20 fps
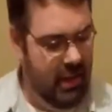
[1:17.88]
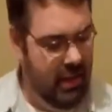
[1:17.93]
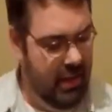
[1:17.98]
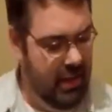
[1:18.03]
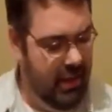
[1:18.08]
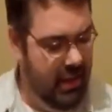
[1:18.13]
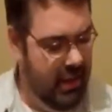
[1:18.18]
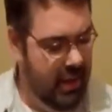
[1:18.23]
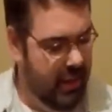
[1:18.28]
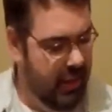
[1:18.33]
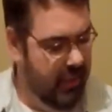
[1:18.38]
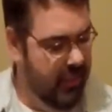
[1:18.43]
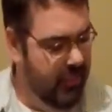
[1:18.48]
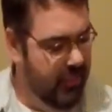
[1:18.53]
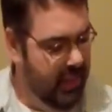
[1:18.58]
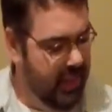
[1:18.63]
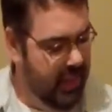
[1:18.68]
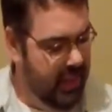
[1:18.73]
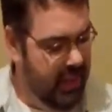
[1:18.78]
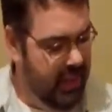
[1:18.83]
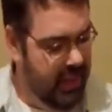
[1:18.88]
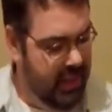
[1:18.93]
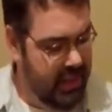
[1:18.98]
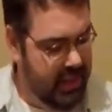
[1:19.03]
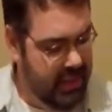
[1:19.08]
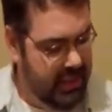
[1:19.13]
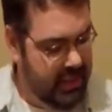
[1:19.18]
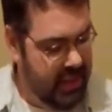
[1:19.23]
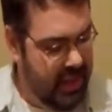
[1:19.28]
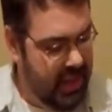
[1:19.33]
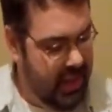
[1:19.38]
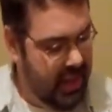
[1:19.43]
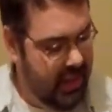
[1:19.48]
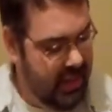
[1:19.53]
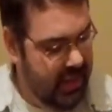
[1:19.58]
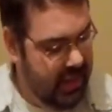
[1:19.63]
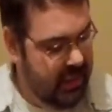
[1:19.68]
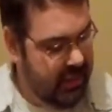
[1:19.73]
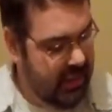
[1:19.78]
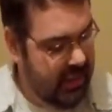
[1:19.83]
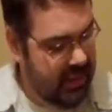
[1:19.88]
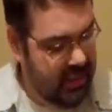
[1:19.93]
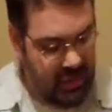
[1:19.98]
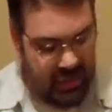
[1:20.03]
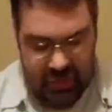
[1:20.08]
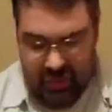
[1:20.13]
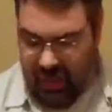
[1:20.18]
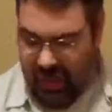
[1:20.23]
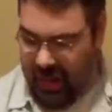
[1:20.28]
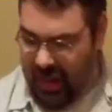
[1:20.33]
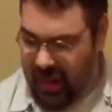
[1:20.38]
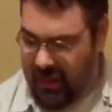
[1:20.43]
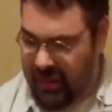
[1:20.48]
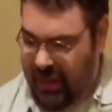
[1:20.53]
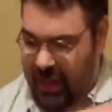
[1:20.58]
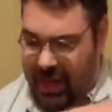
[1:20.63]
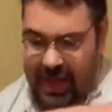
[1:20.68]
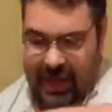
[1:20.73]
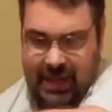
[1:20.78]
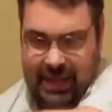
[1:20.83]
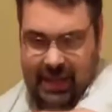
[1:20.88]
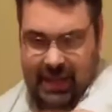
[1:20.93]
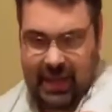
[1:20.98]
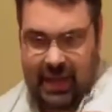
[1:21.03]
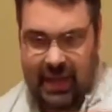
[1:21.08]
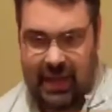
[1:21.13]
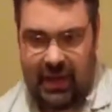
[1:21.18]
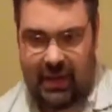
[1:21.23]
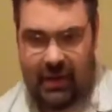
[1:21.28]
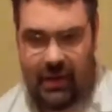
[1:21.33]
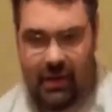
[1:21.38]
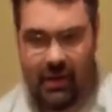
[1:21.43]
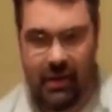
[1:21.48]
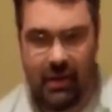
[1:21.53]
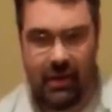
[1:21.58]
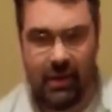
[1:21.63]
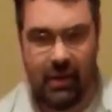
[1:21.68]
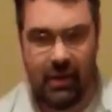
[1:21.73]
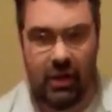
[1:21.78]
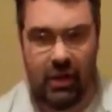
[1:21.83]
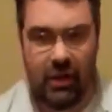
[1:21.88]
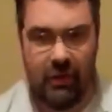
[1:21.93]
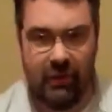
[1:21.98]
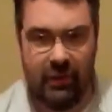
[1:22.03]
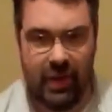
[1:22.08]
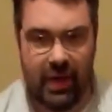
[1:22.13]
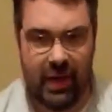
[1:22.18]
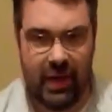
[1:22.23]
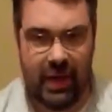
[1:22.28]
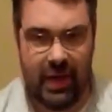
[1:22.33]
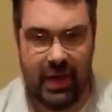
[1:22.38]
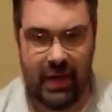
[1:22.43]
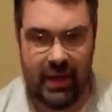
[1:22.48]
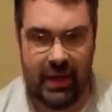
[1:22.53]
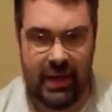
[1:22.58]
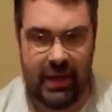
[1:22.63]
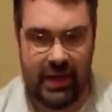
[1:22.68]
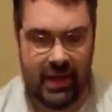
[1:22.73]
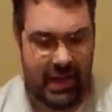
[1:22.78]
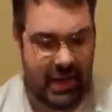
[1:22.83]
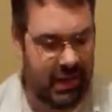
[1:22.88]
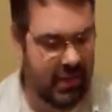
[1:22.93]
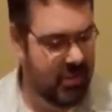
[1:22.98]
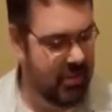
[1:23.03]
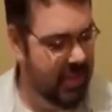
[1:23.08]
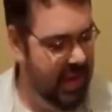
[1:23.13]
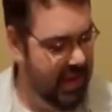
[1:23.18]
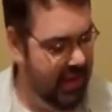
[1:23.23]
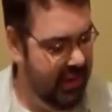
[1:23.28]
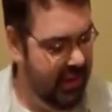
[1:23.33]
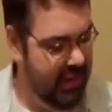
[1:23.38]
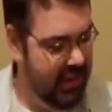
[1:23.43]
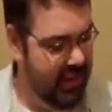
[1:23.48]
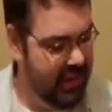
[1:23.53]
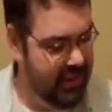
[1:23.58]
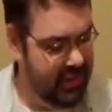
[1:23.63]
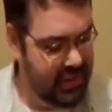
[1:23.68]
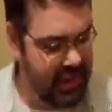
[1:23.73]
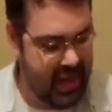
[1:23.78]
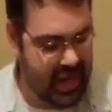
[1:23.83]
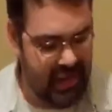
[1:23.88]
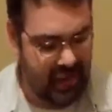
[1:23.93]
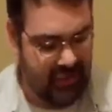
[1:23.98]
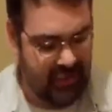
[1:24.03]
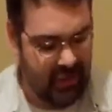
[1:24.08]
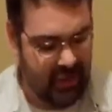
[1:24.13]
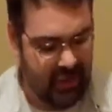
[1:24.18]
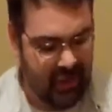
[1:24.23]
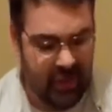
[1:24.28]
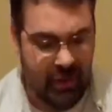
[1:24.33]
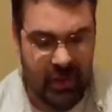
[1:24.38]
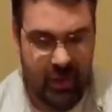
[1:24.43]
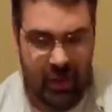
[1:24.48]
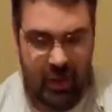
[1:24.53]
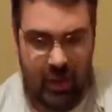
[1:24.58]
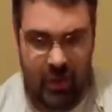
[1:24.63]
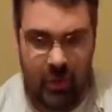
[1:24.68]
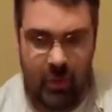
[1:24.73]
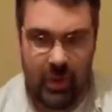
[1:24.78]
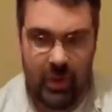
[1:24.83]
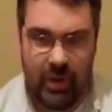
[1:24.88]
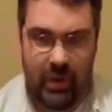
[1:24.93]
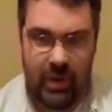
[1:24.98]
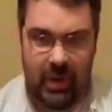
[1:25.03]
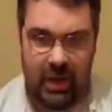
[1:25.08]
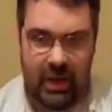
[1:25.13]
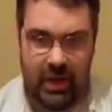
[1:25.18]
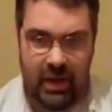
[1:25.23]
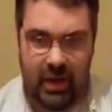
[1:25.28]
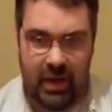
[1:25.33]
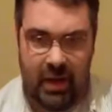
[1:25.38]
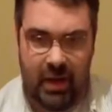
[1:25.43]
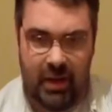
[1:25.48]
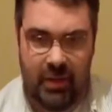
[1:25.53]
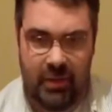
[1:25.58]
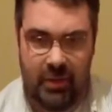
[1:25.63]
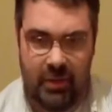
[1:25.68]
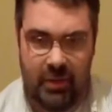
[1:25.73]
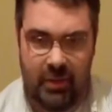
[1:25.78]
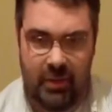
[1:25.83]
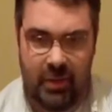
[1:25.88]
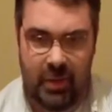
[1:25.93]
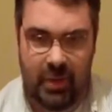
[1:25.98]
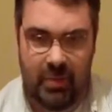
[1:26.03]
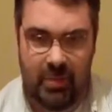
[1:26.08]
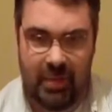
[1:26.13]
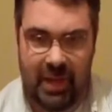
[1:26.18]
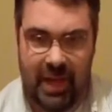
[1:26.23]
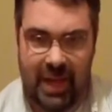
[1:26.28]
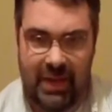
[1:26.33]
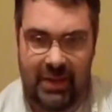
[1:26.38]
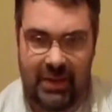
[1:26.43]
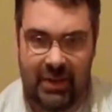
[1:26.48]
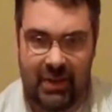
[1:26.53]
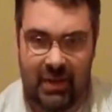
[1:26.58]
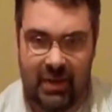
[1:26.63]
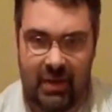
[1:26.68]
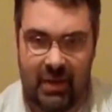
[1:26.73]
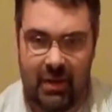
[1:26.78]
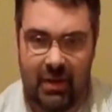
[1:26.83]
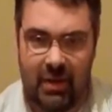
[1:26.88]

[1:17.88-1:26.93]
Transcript: Uh, it has got, as I told you, has 18 UV LEDs mounted inside of here with a uh, with a plastic